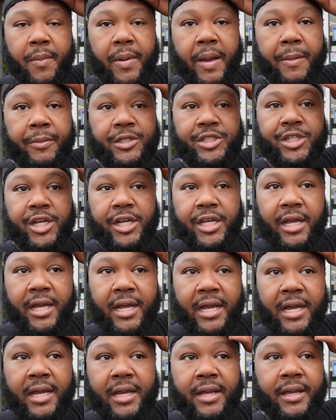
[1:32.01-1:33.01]
I'm gonna show
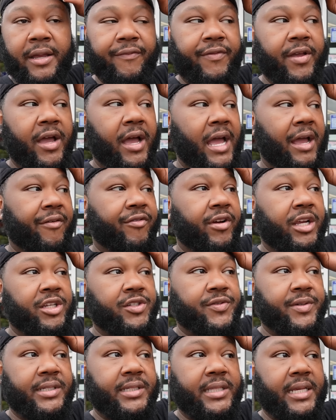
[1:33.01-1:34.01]
y'all if y'all ever
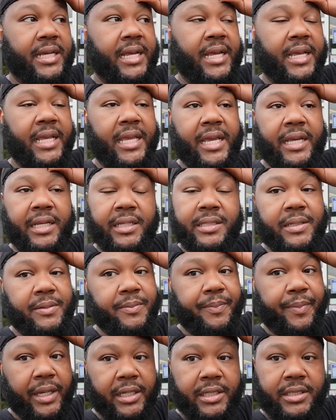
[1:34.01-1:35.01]
interested in getting
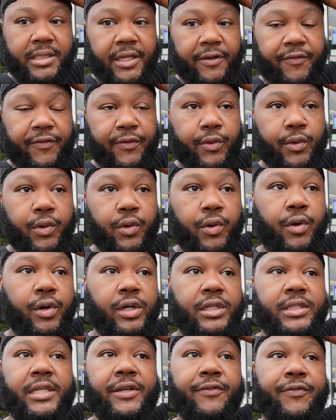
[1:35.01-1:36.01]
some big seafood
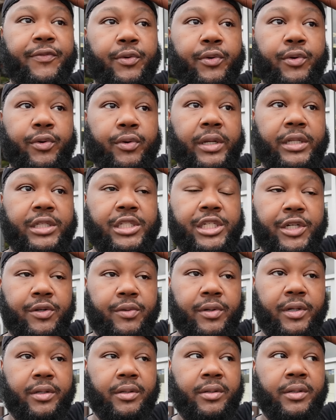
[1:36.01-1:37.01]
or seafood in
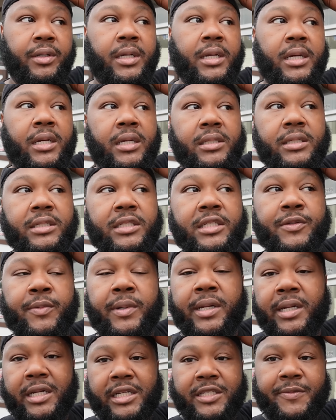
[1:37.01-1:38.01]
general. This is
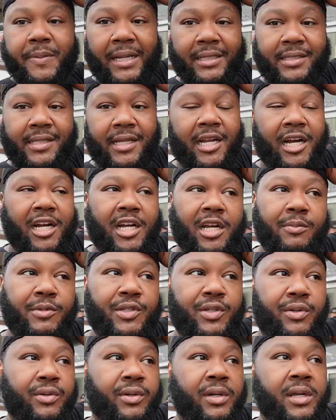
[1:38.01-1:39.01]
one of the spots that I come
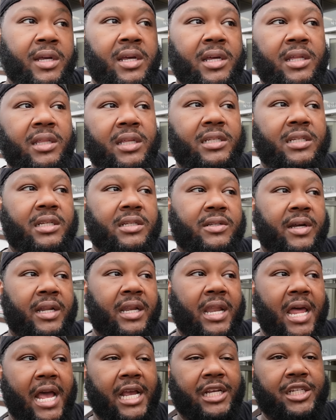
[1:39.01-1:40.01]
to. This is on
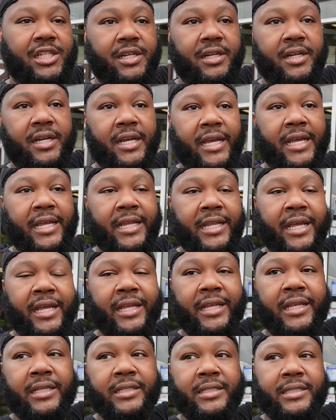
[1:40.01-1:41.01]
Lasher and
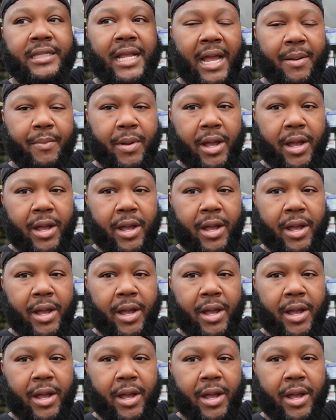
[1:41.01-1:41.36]
9